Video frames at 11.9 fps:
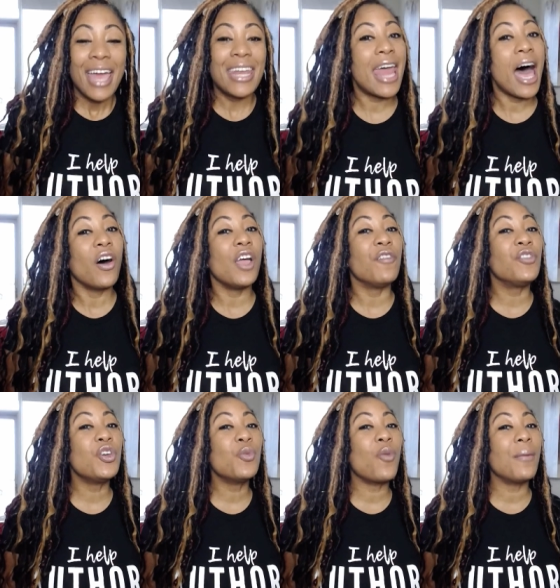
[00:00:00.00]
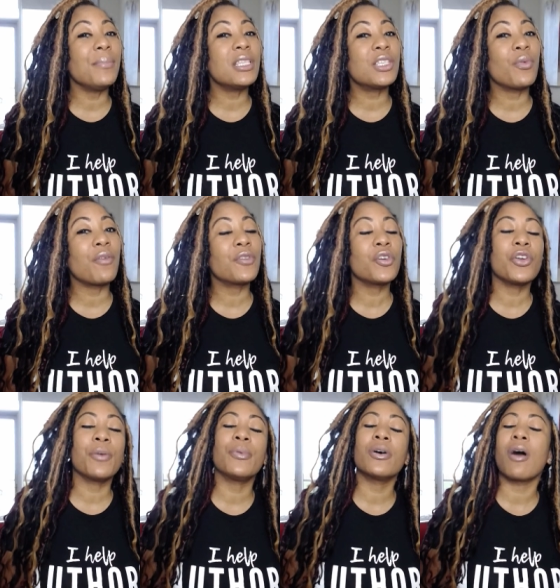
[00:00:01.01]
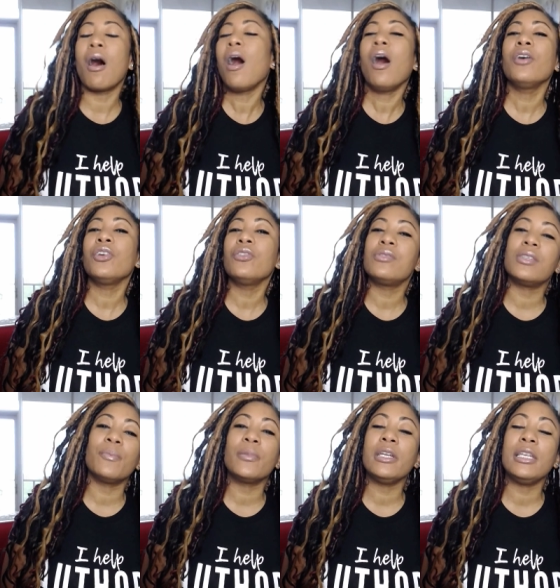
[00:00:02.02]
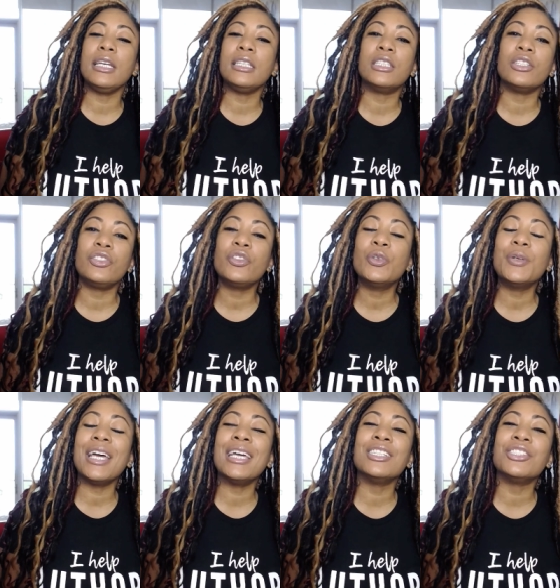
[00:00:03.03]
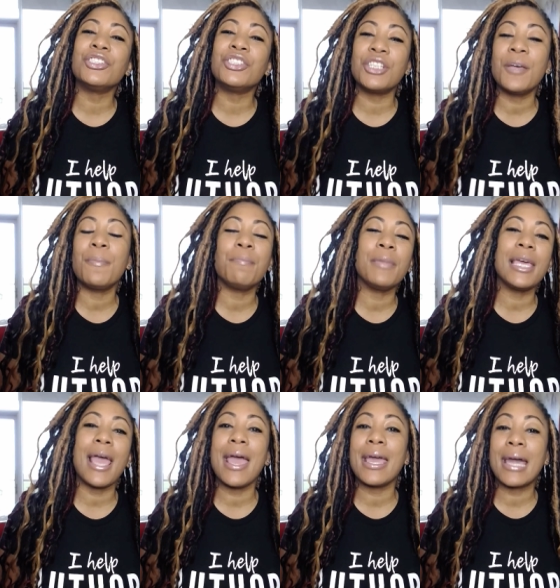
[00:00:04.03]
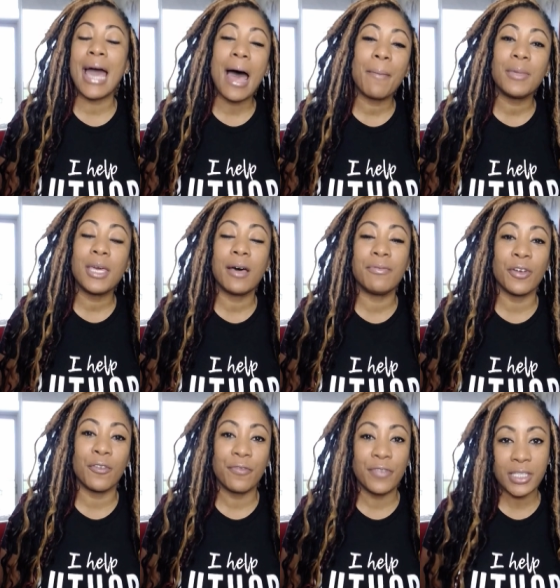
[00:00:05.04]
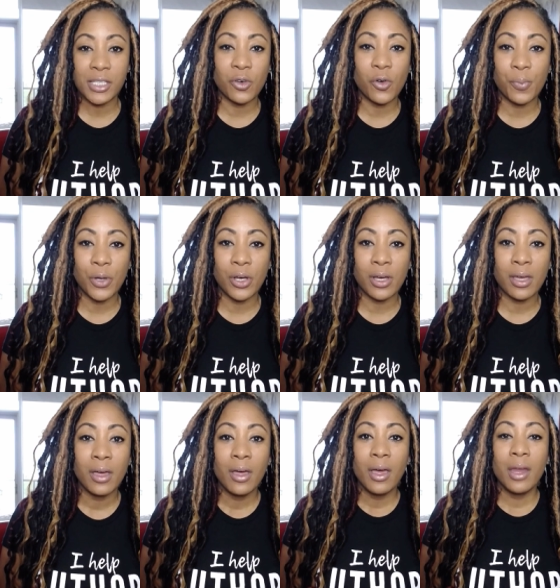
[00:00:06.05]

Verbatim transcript: Now, if you want me to review your book, all you simply need to do is ship me a copy of your physical book.